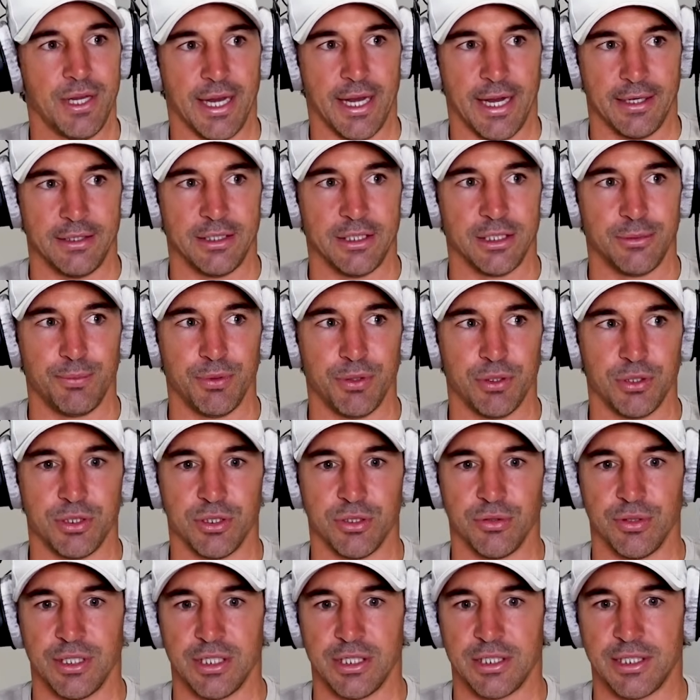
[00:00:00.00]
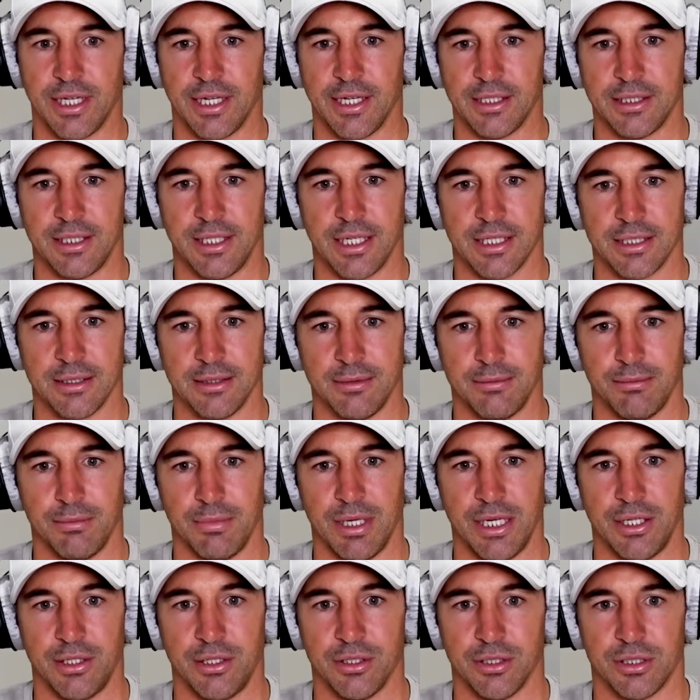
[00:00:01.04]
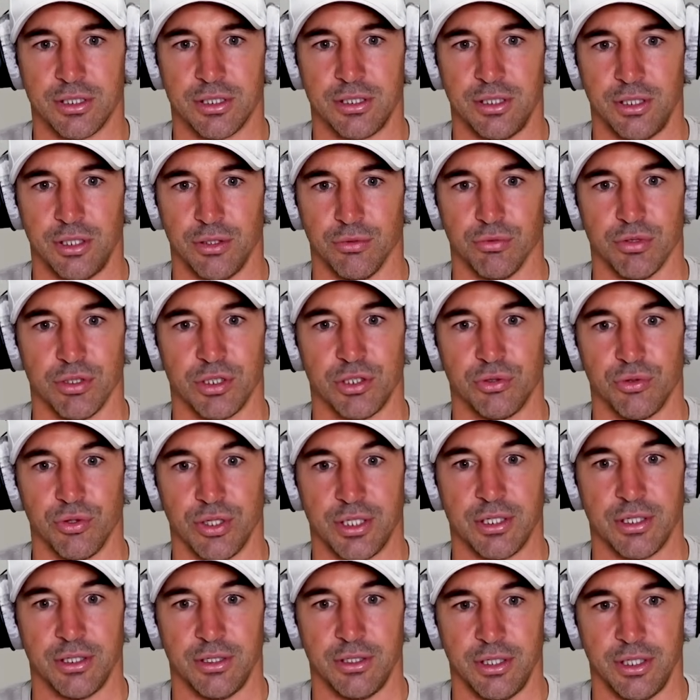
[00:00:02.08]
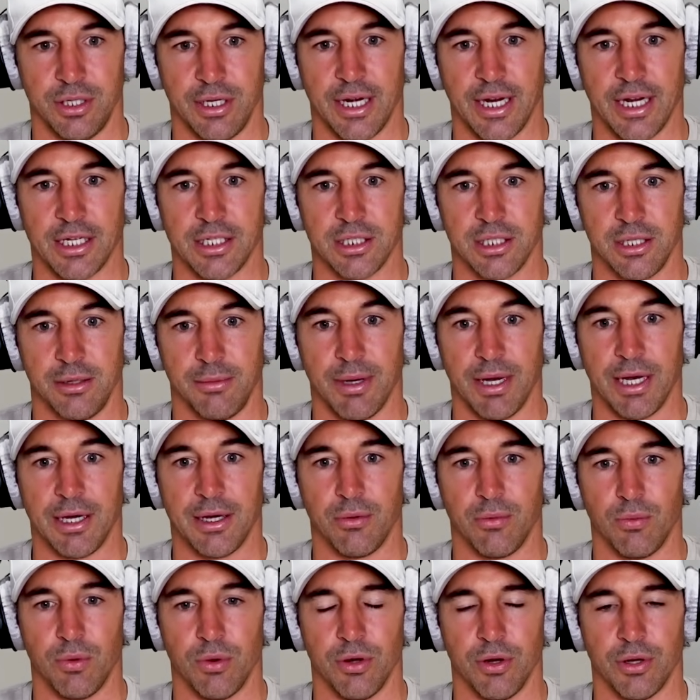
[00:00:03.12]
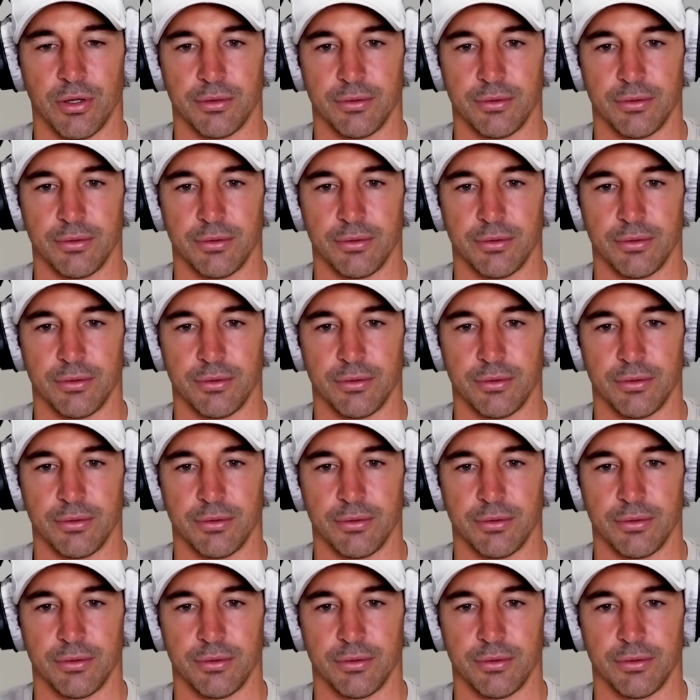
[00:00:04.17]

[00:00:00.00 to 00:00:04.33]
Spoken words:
just because you're in the centres doesn't mean you're restricted. You can actually make it work.